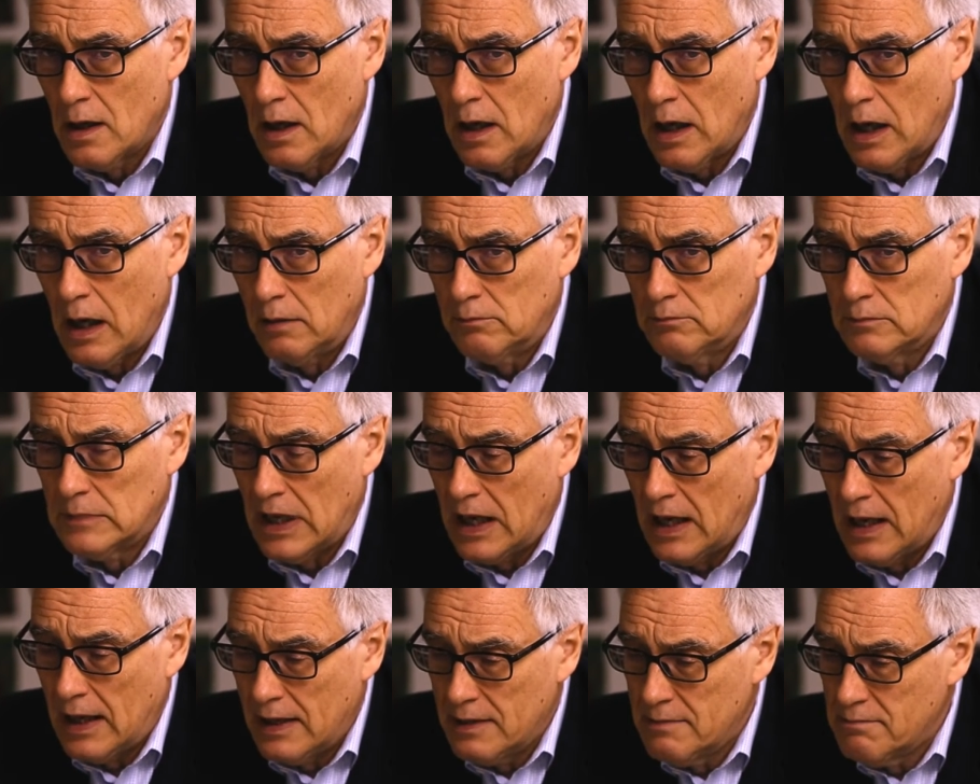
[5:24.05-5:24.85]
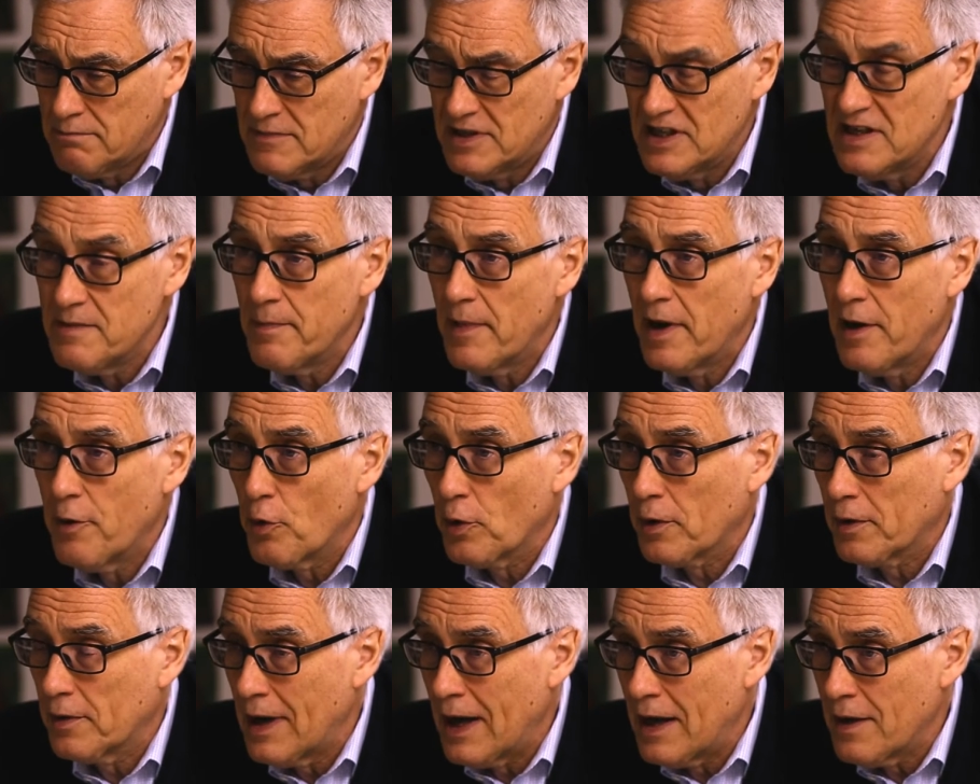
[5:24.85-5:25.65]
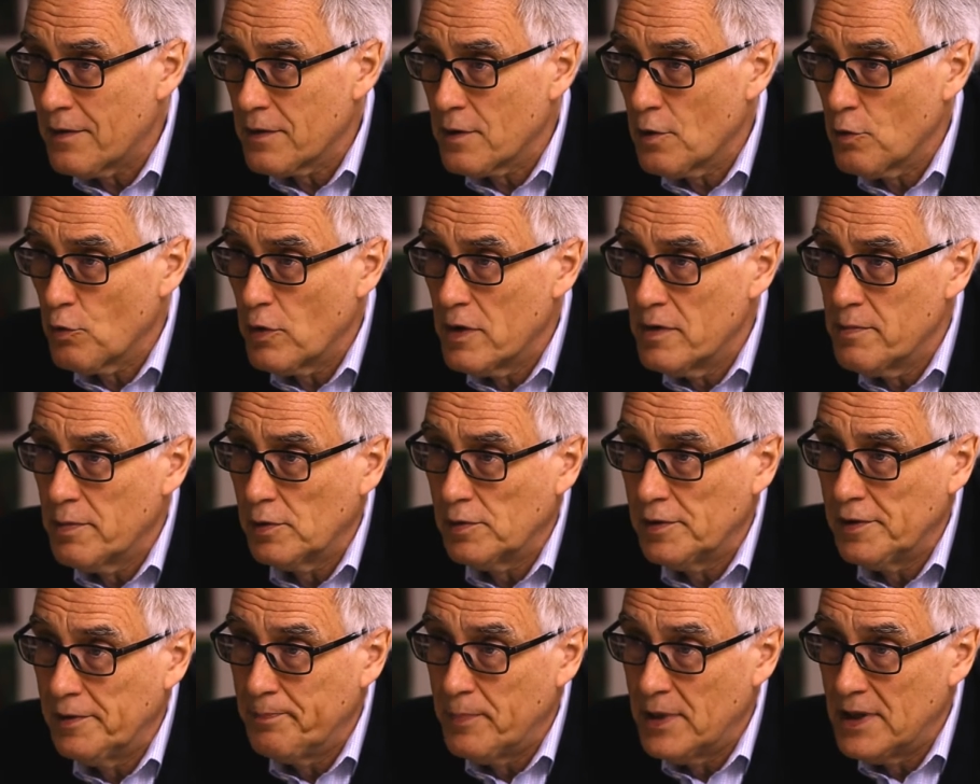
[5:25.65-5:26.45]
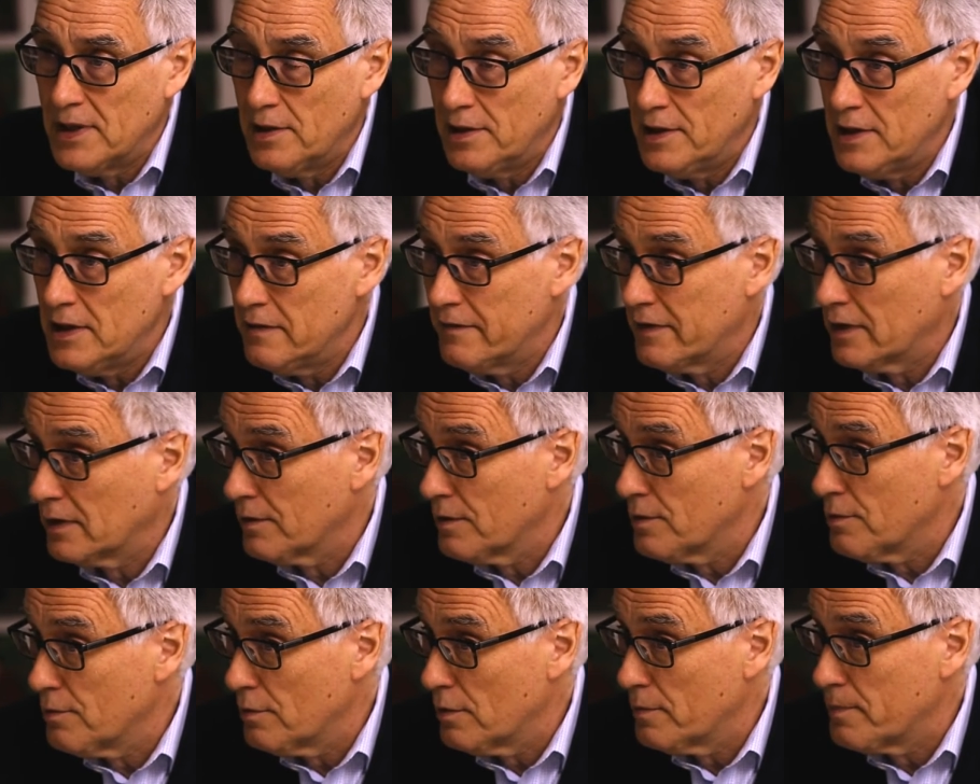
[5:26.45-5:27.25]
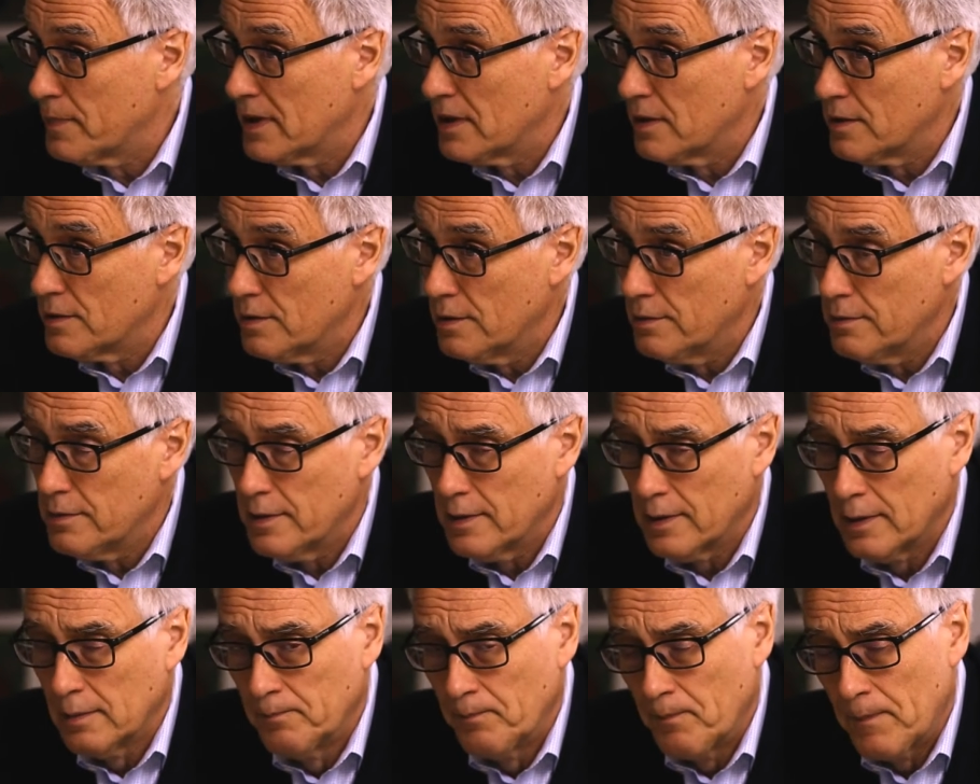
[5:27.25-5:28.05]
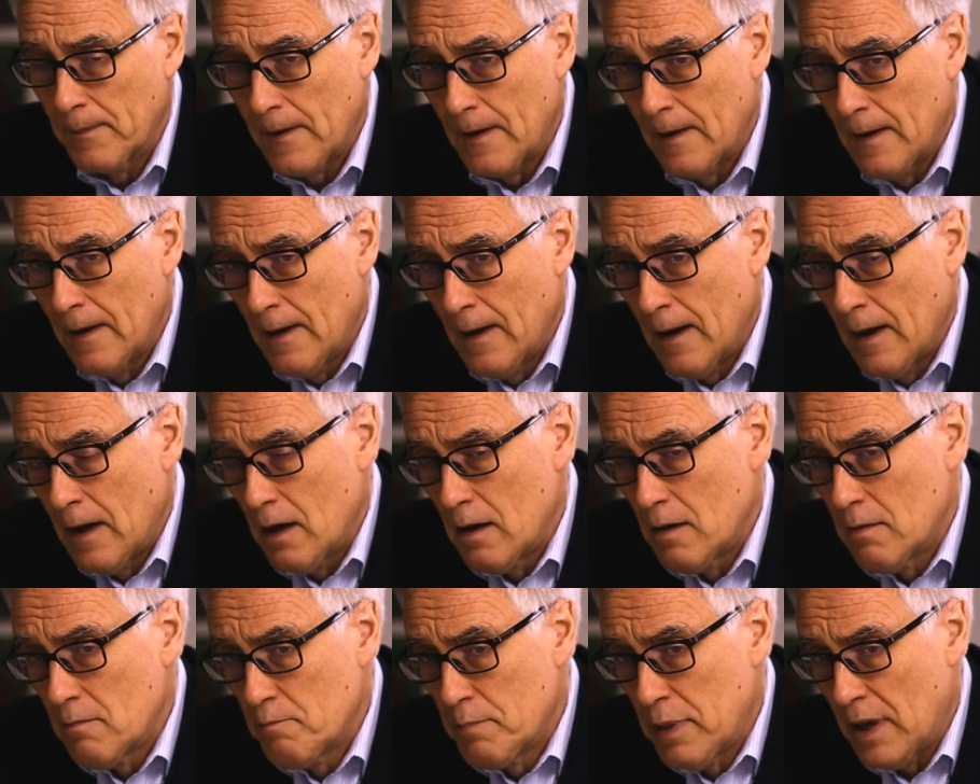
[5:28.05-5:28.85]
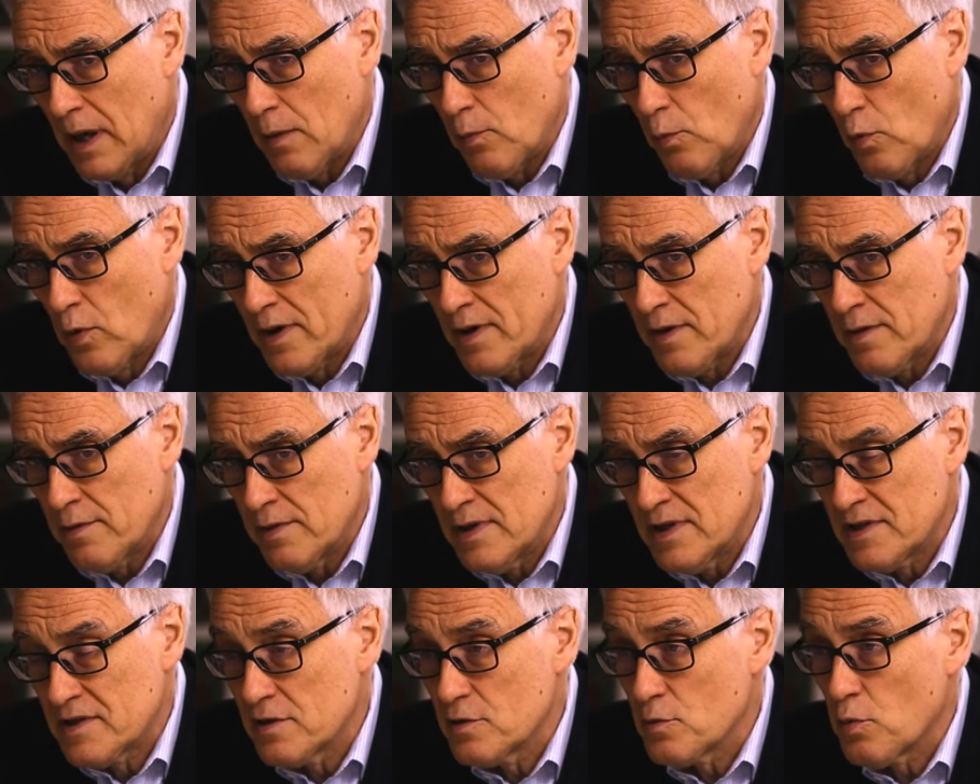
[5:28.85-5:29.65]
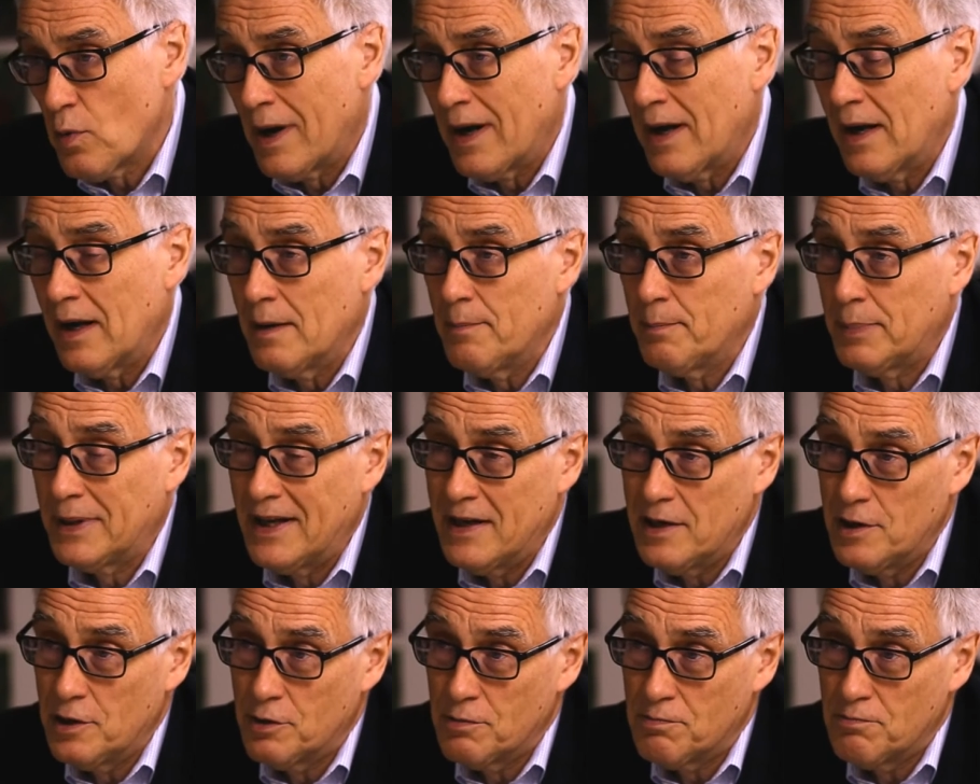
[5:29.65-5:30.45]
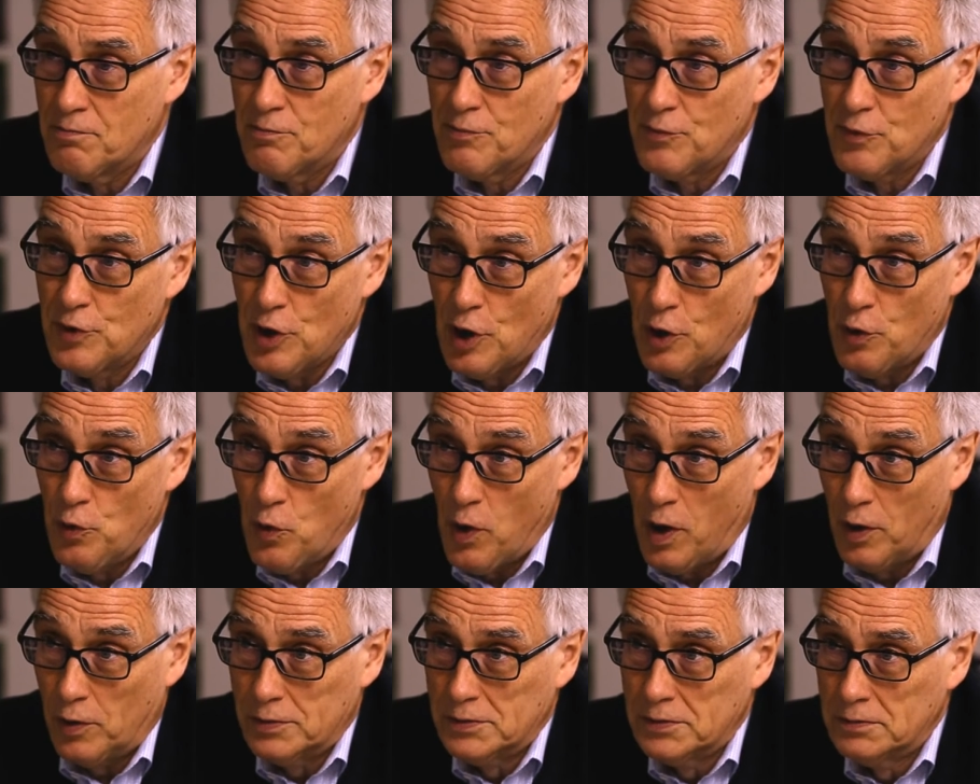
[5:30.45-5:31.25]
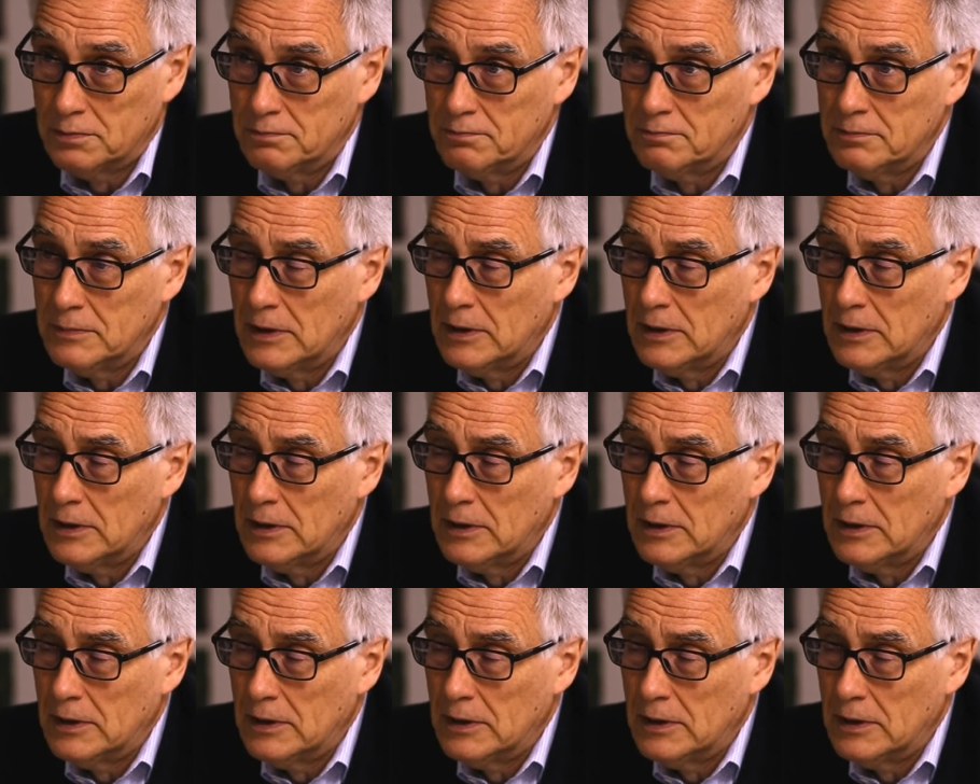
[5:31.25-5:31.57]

Um, I deeply regret that we will be leaving the European Union. Mm. But one of the reasons why I played no role